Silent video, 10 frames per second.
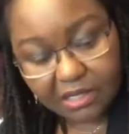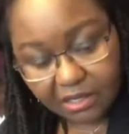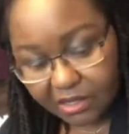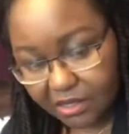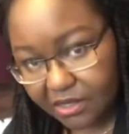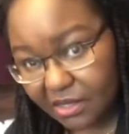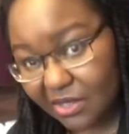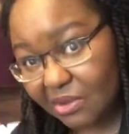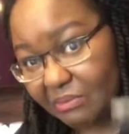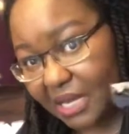this is
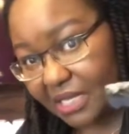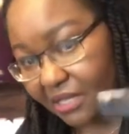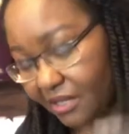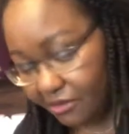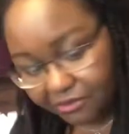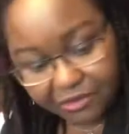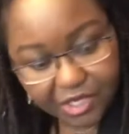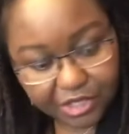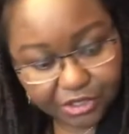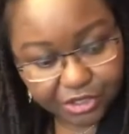going back in the
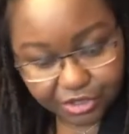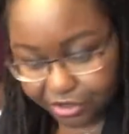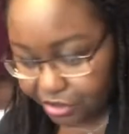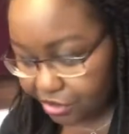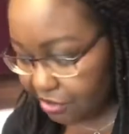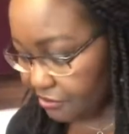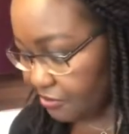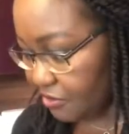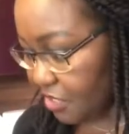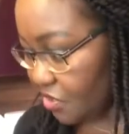fridge
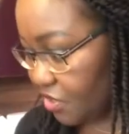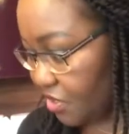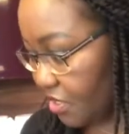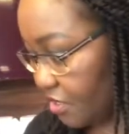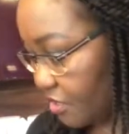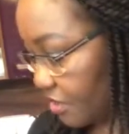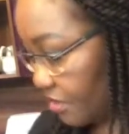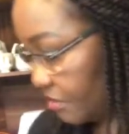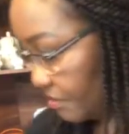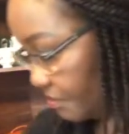for another
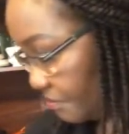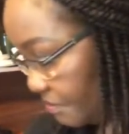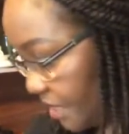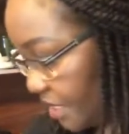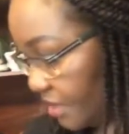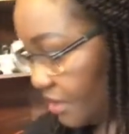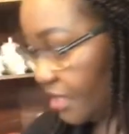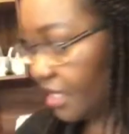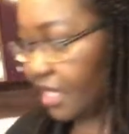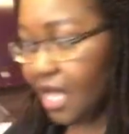meal,
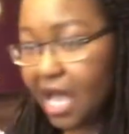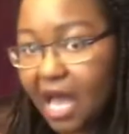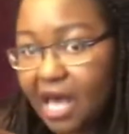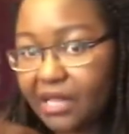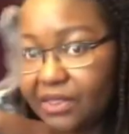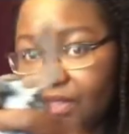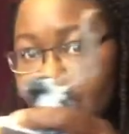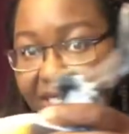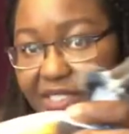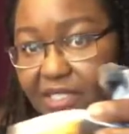and
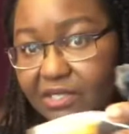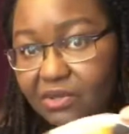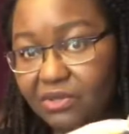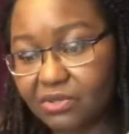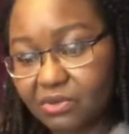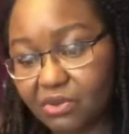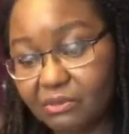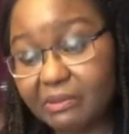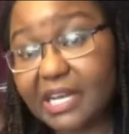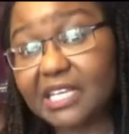this is also going
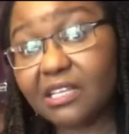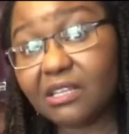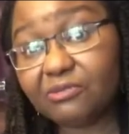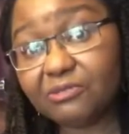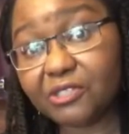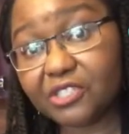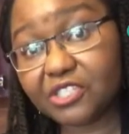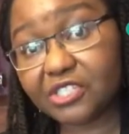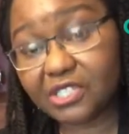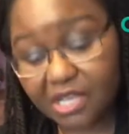back in the
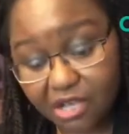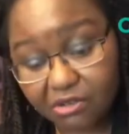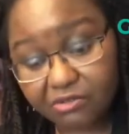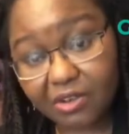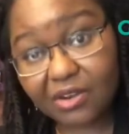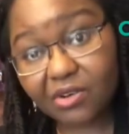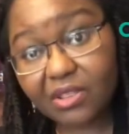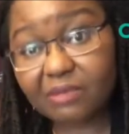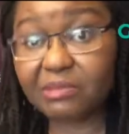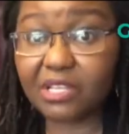fridge for
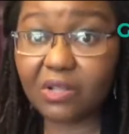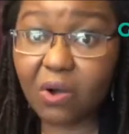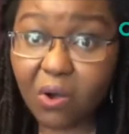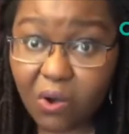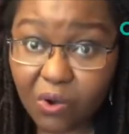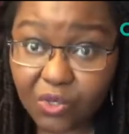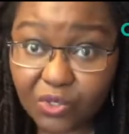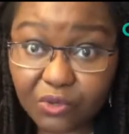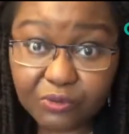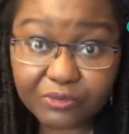another meal, or you
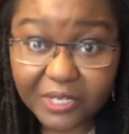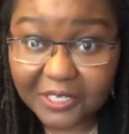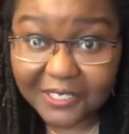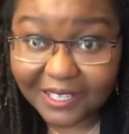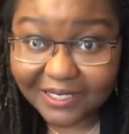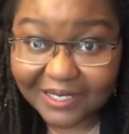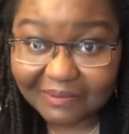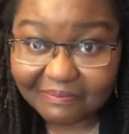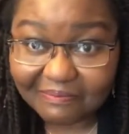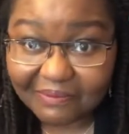could freeze it.
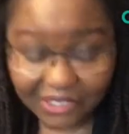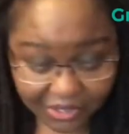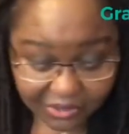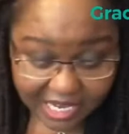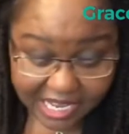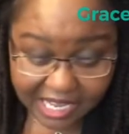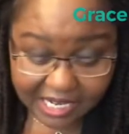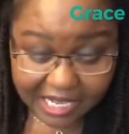You can